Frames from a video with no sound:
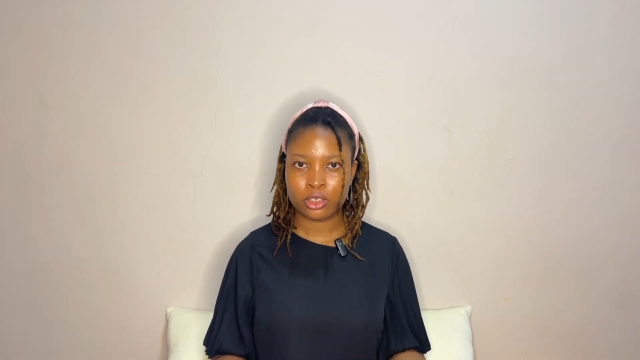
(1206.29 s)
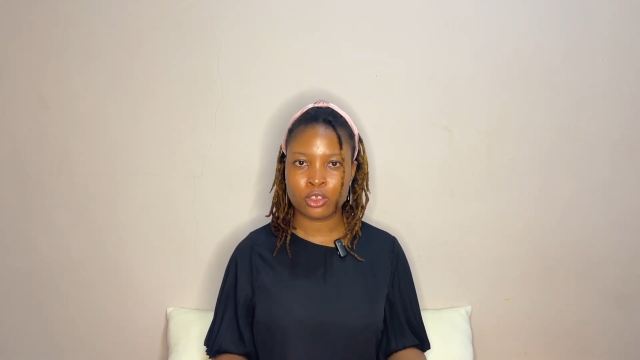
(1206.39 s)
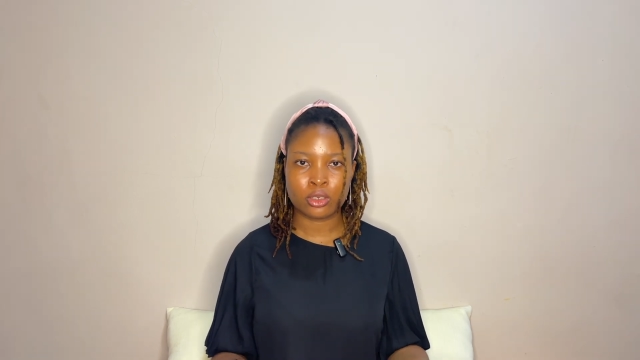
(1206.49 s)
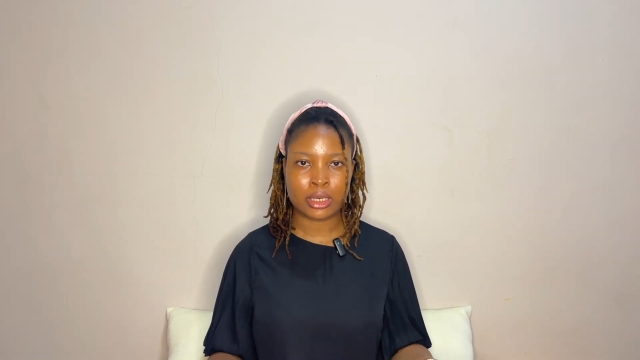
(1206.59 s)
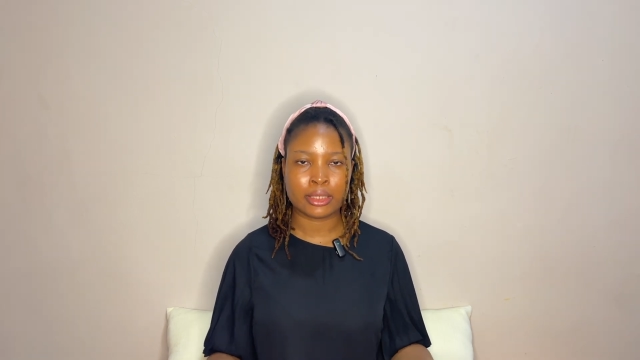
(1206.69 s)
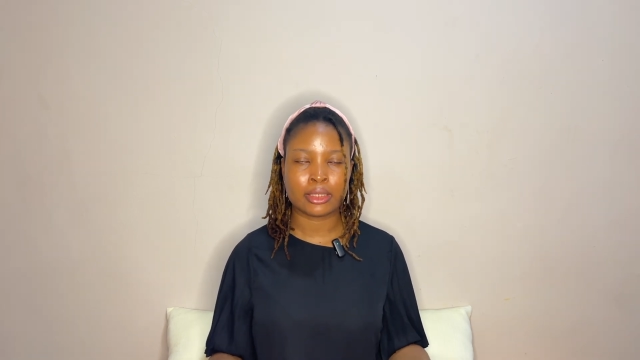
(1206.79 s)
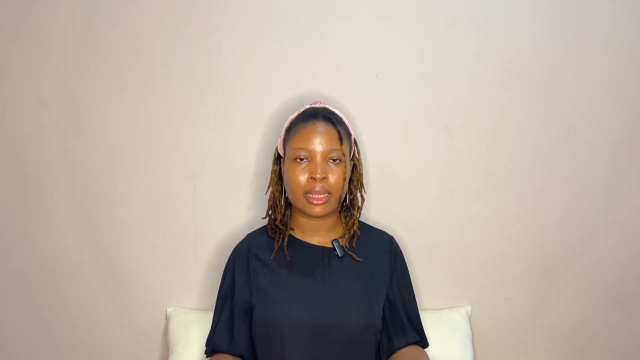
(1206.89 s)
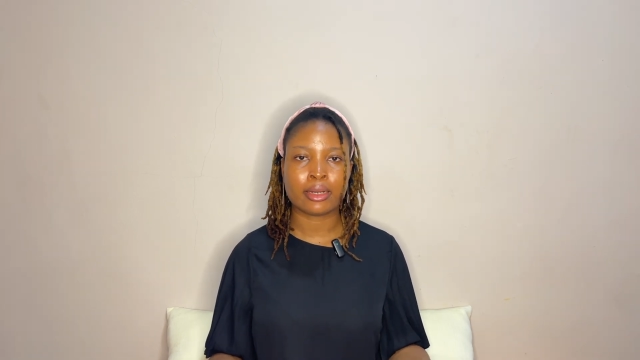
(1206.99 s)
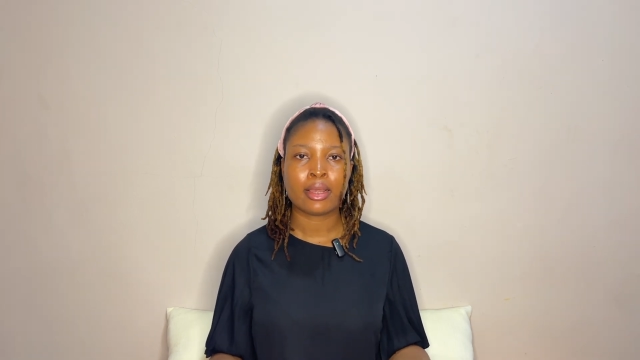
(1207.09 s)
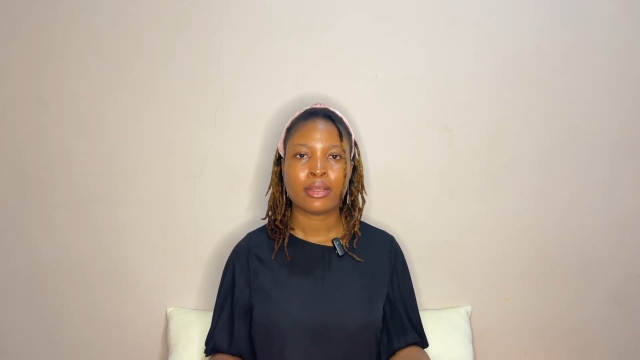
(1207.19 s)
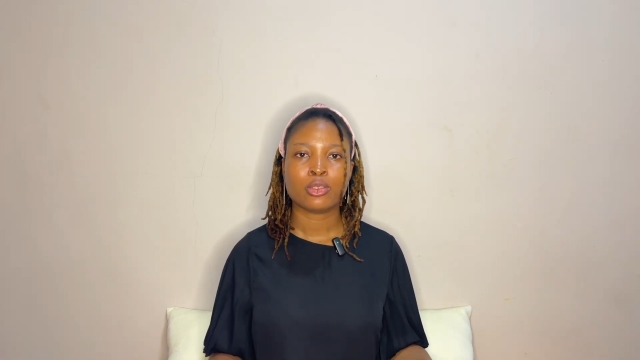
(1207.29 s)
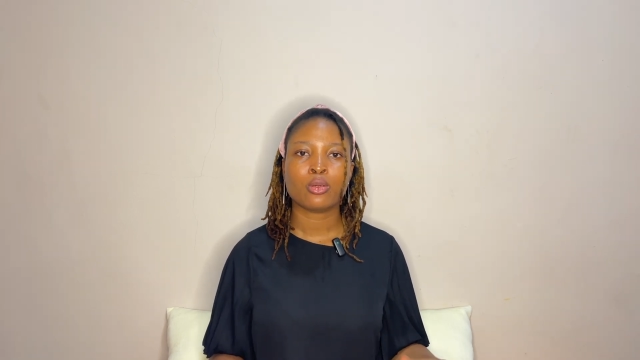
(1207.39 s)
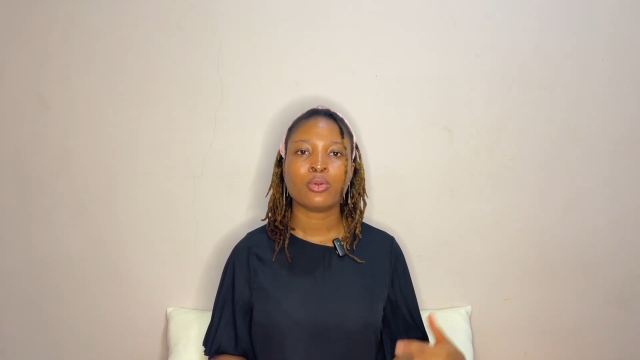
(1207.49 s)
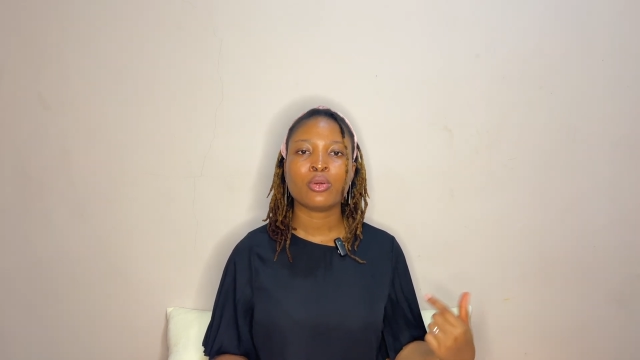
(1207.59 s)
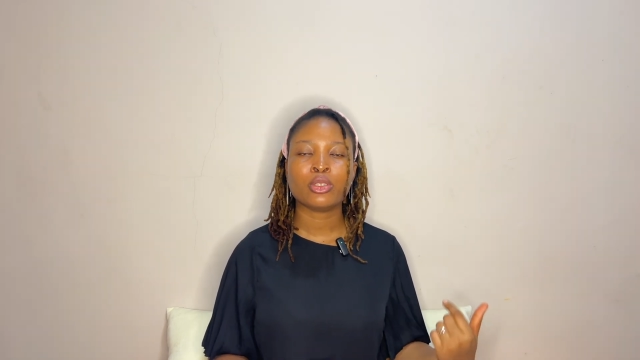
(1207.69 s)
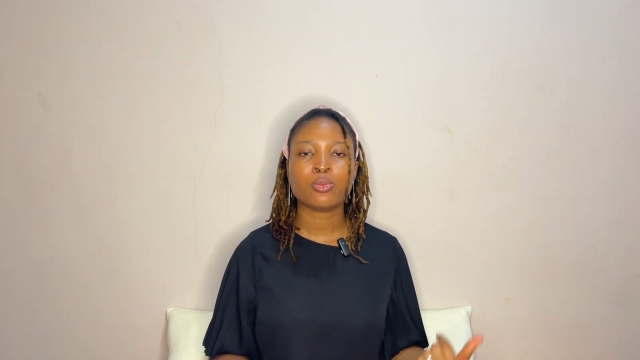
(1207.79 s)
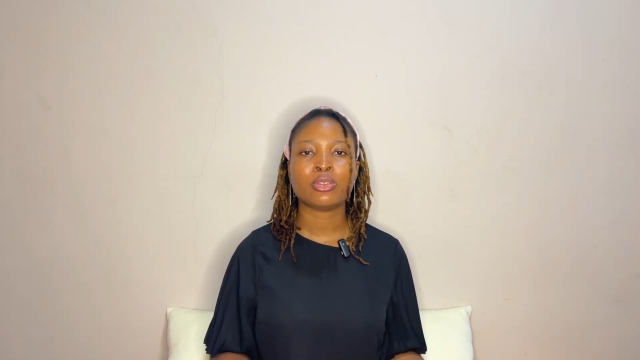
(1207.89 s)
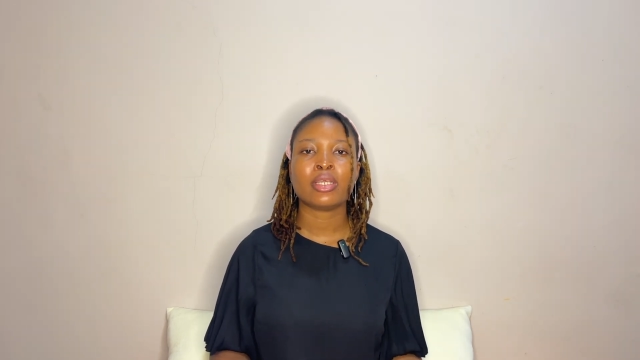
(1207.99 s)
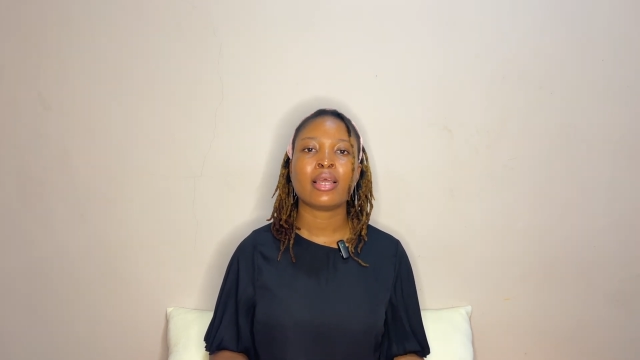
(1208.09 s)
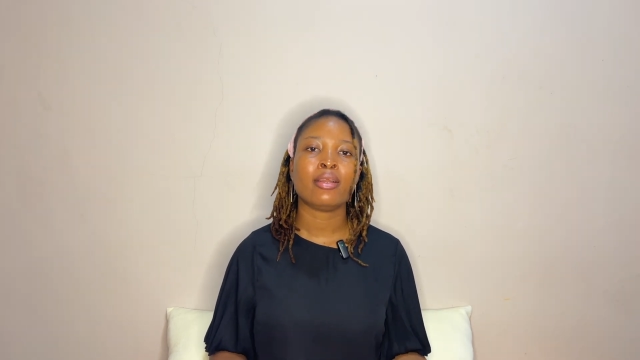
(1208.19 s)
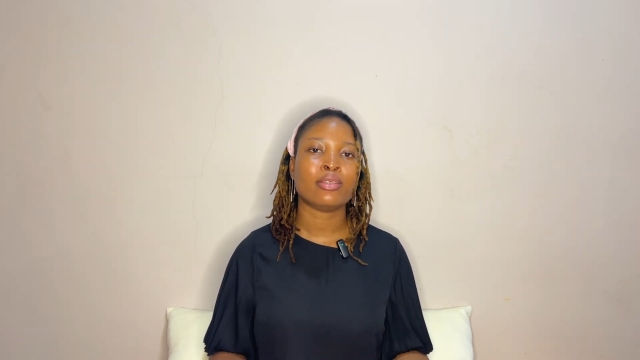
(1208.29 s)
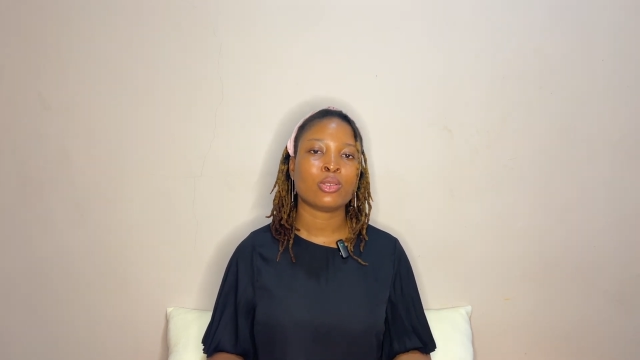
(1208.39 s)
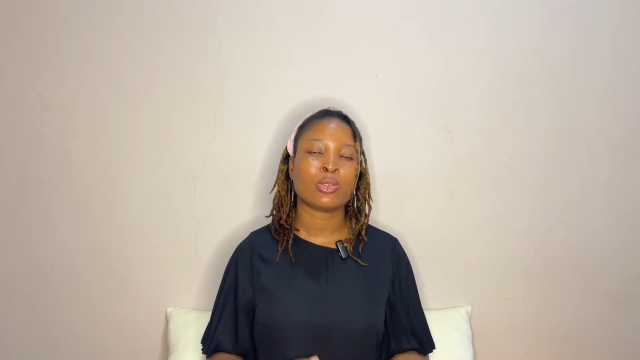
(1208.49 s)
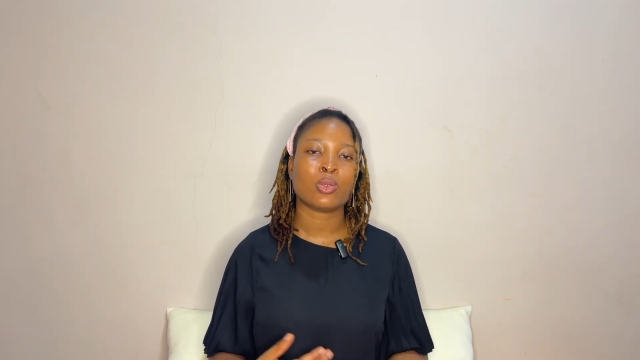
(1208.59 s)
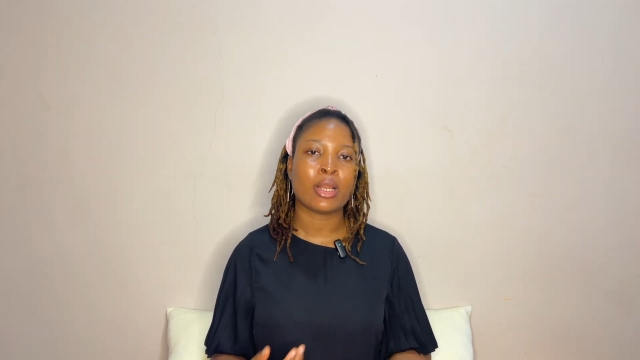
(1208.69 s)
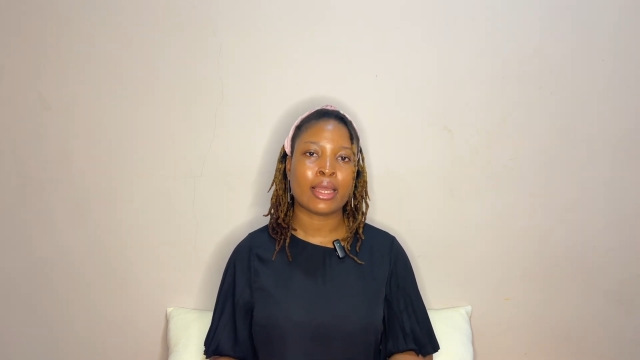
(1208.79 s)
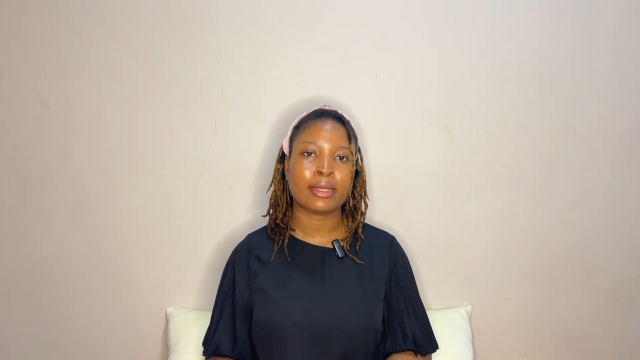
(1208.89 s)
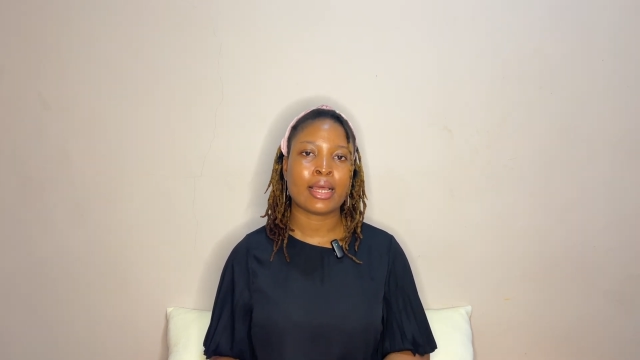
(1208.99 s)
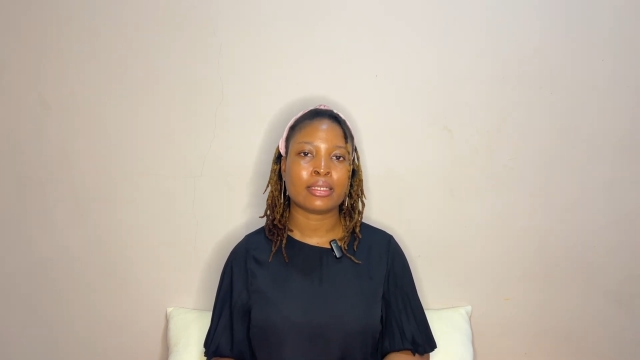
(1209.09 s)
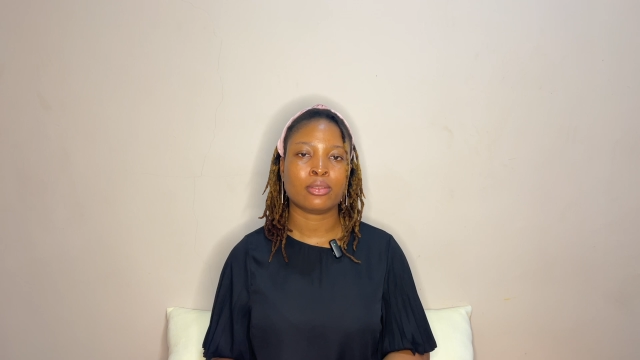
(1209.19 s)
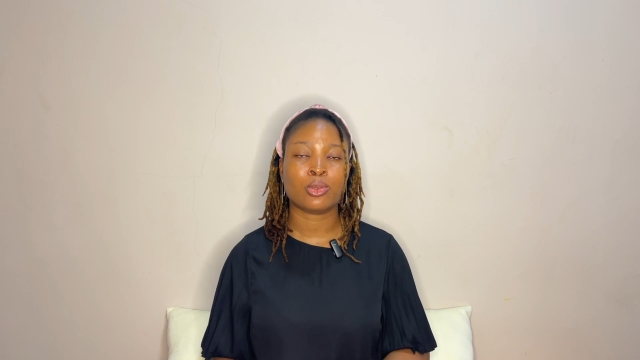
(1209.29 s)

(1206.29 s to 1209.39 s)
You understand? So Roach Motel is also like that.